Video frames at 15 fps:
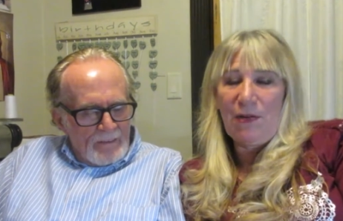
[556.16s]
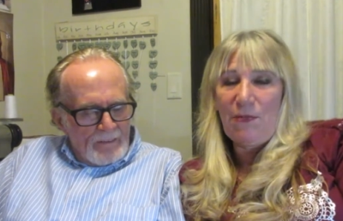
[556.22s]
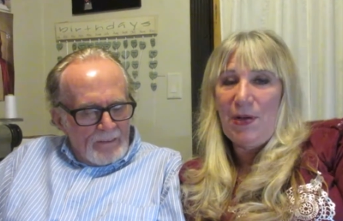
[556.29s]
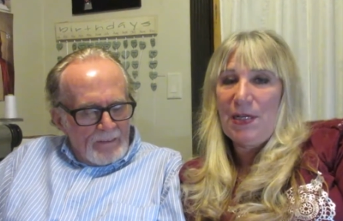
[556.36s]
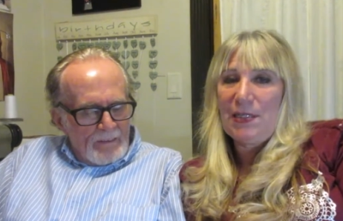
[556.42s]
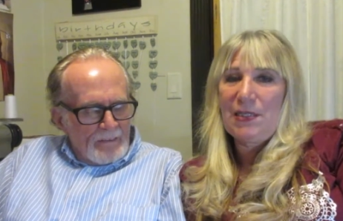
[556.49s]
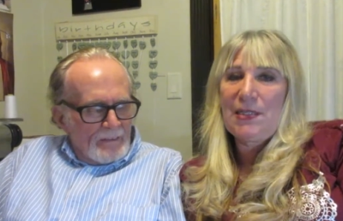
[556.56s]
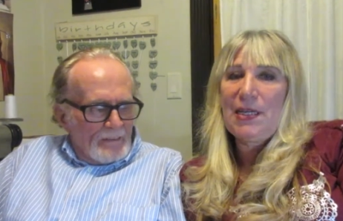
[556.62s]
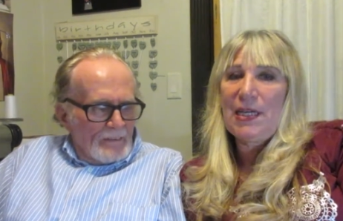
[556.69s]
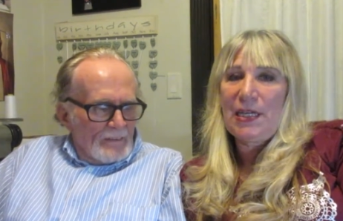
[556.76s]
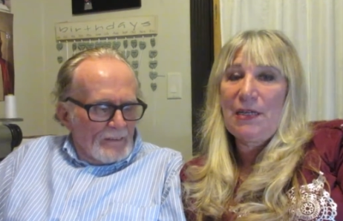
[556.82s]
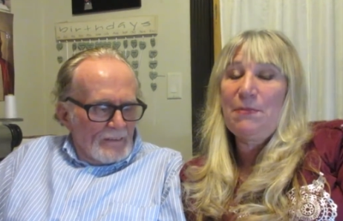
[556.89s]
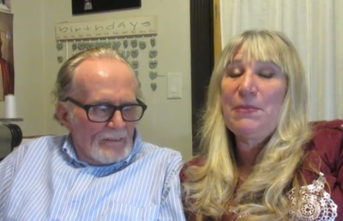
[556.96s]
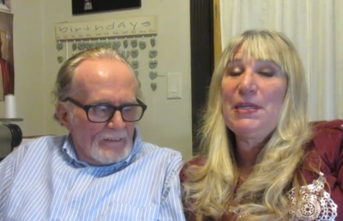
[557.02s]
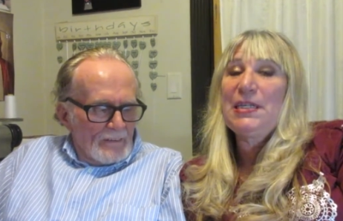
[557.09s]
Speaker 1: at once, it
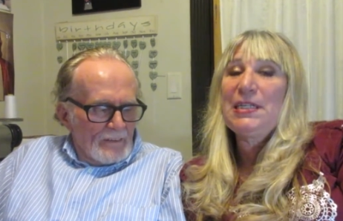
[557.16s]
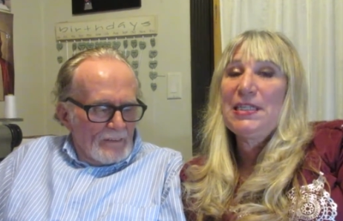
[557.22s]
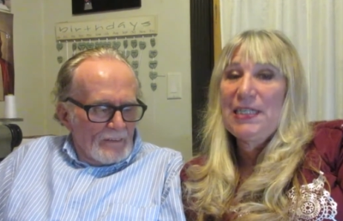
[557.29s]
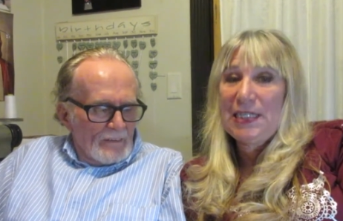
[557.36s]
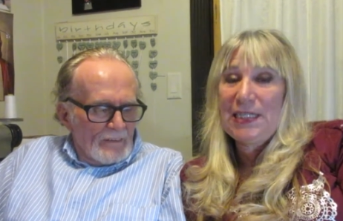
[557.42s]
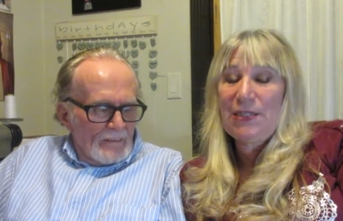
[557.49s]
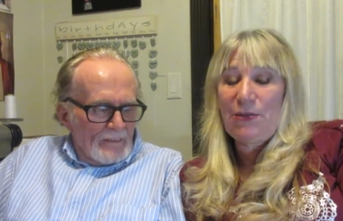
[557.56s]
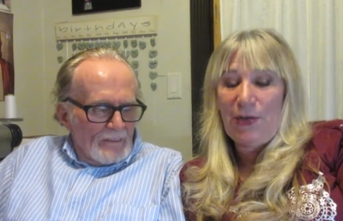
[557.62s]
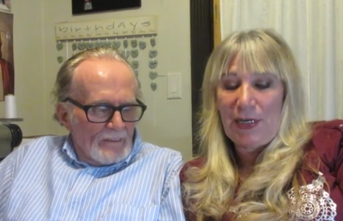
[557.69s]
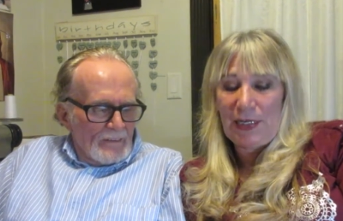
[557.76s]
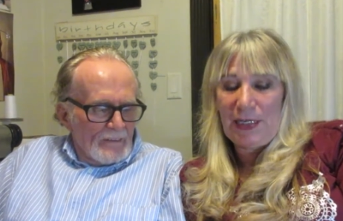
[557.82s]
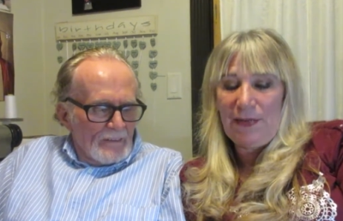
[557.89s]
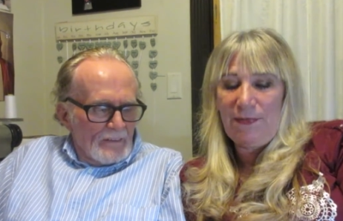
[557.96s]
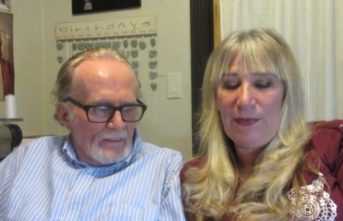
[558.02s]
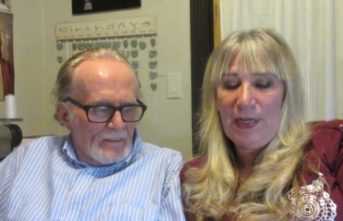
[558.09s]
can be
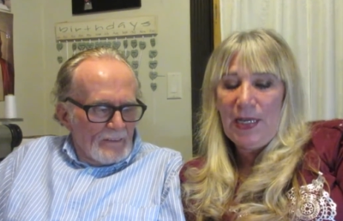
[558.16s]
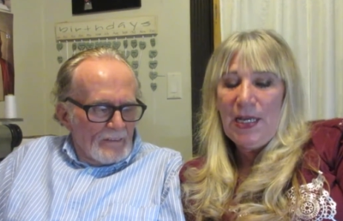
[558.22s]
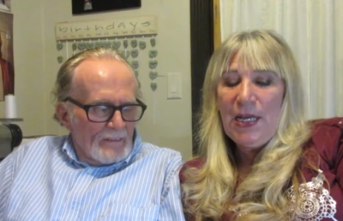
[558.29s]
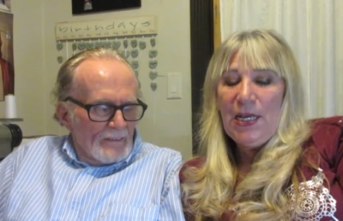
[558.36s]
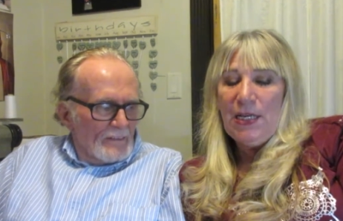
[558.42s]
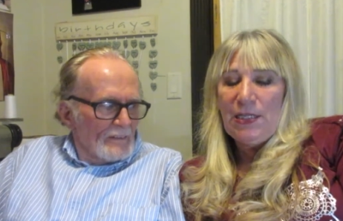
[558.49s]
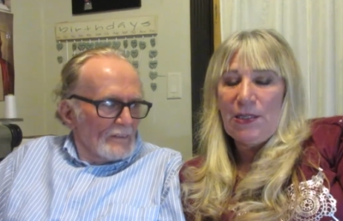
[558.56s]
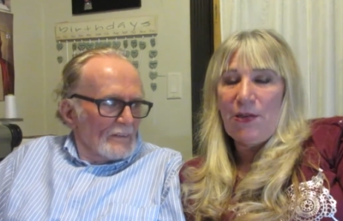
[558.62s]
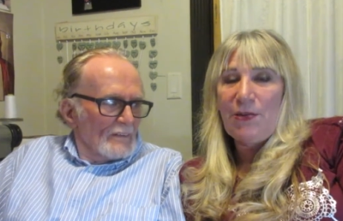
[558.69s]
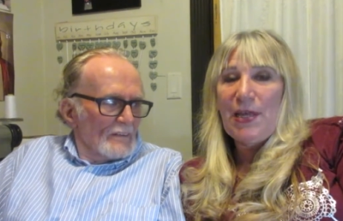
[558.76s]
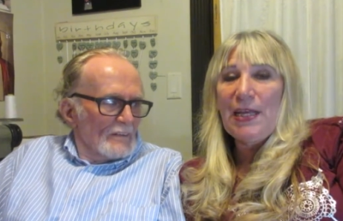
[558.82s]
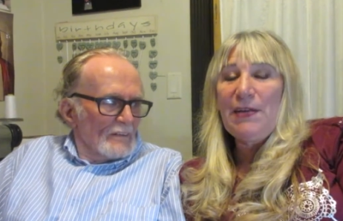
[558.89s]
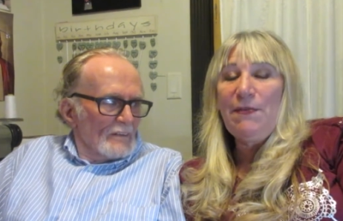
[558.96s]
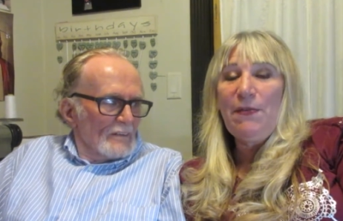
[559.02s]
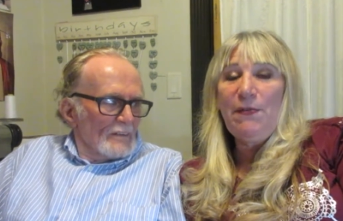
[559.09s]
destructive. So
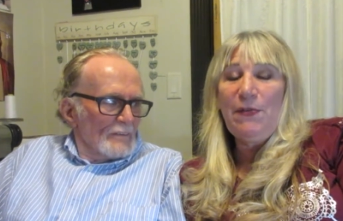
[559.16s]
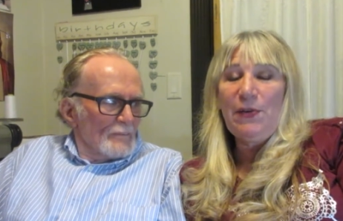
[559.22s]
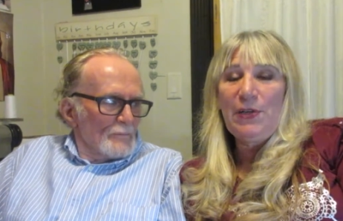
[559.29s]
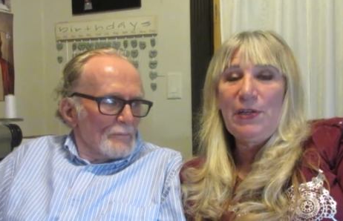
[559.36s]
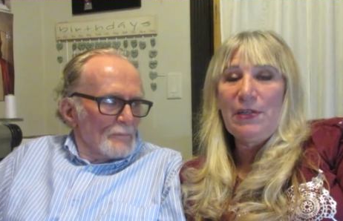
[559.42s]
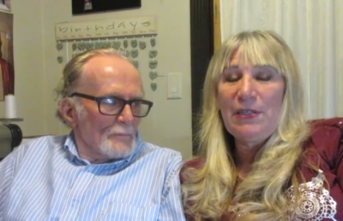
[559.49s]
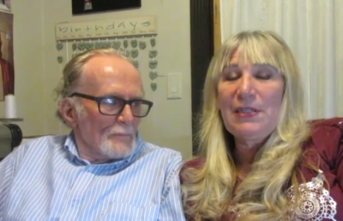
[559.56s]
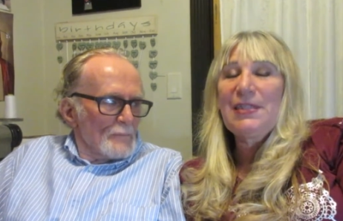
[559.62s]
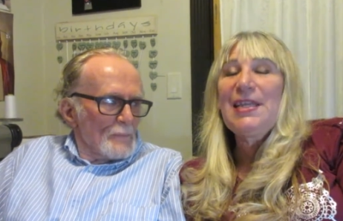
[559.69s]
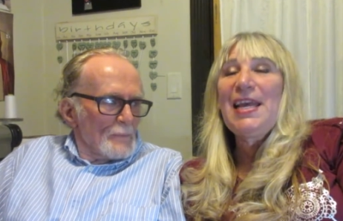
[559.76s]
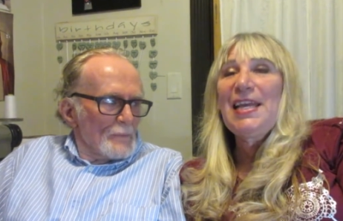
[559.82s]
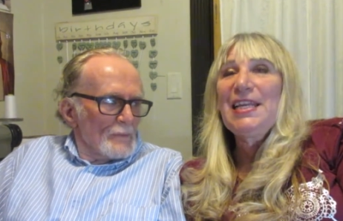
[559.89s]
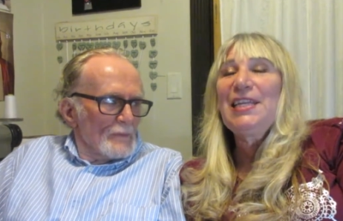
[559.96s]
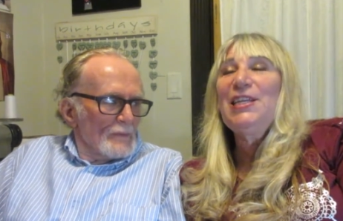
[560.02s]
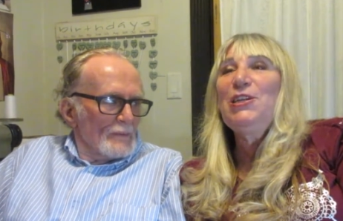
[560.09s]
thankful for your,
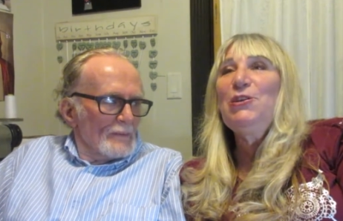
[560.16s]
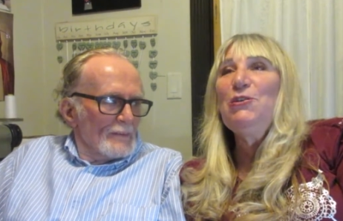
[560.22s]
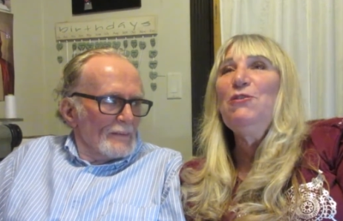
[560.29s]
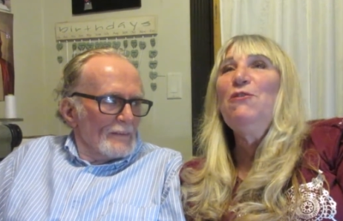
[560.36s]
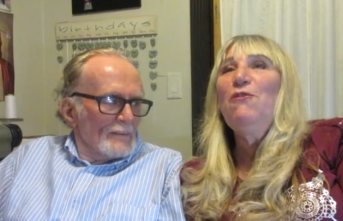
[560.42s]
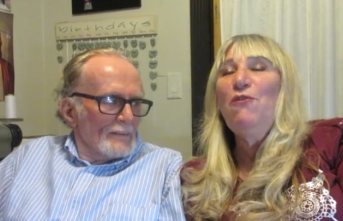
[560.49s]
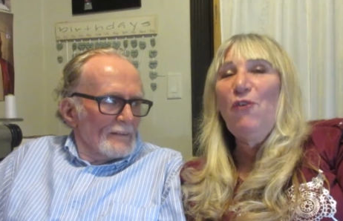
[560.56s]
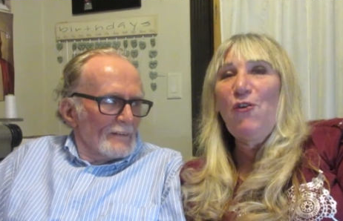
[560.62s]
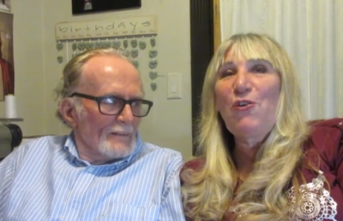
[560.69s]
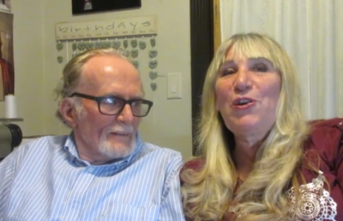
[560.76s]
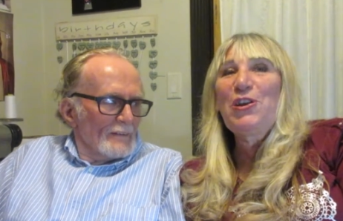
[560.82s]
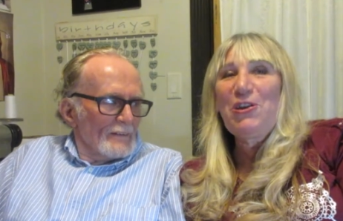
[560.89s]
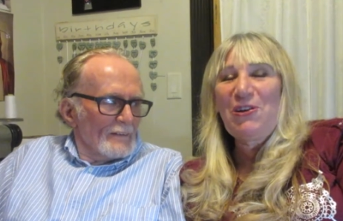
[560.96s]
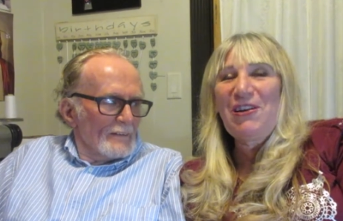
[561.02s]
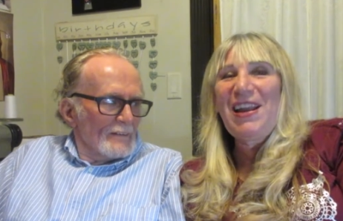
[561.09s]
thank you
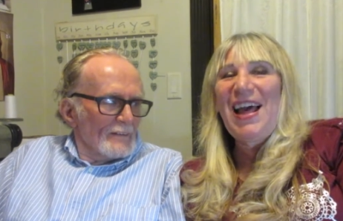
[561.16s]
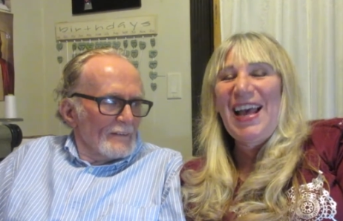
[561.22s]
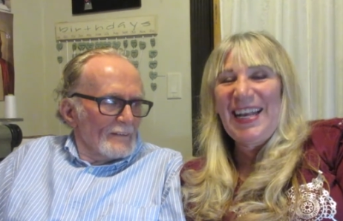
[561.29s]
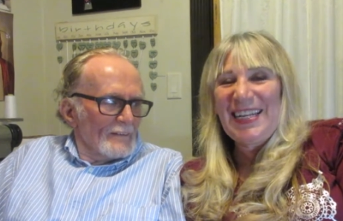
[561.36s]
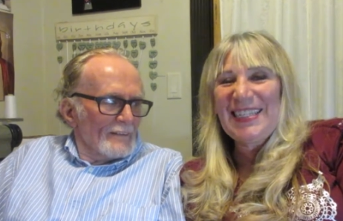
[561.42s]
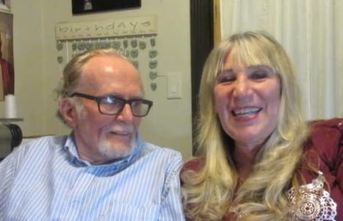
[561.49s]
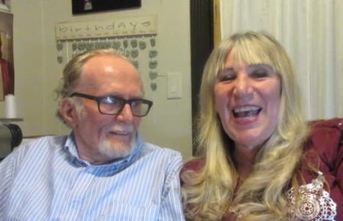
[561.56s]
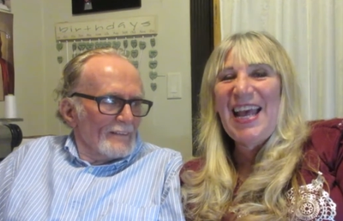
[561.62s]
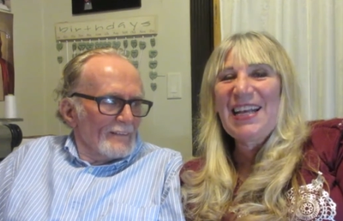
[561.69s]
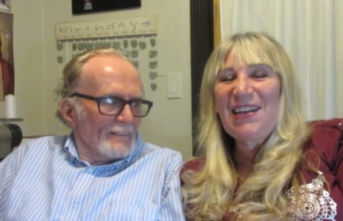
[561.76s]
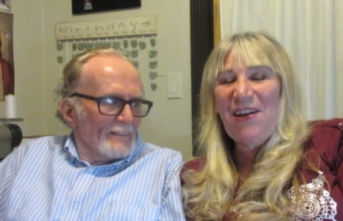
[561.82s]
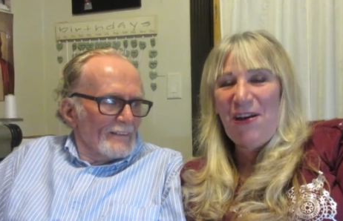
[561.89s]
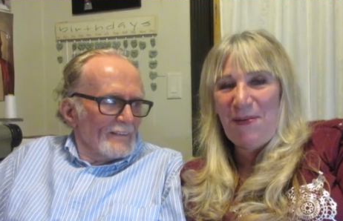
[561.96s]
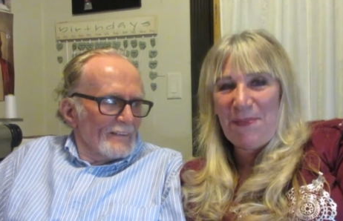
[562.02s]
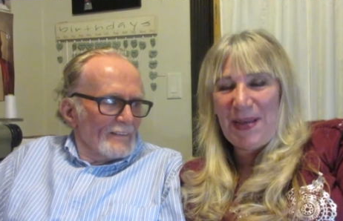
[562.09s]
for your likes
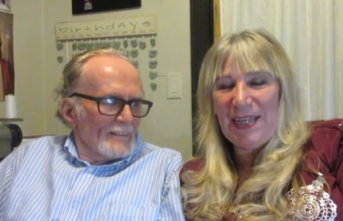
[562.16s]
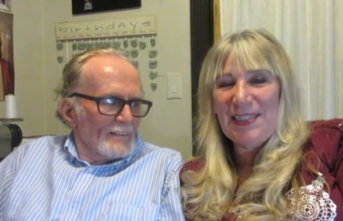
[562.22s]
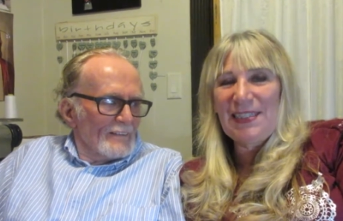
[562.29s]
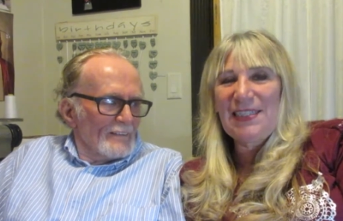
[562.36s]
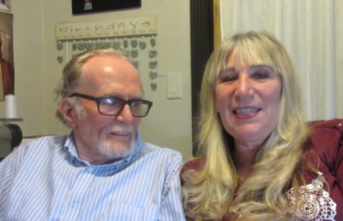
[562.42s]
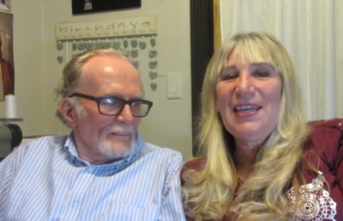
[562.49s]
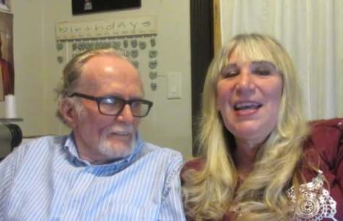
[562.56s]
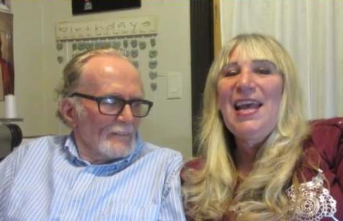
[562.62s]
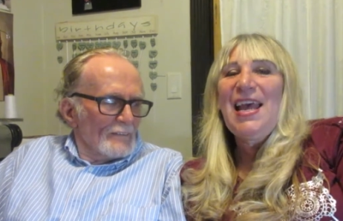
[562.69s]
and comments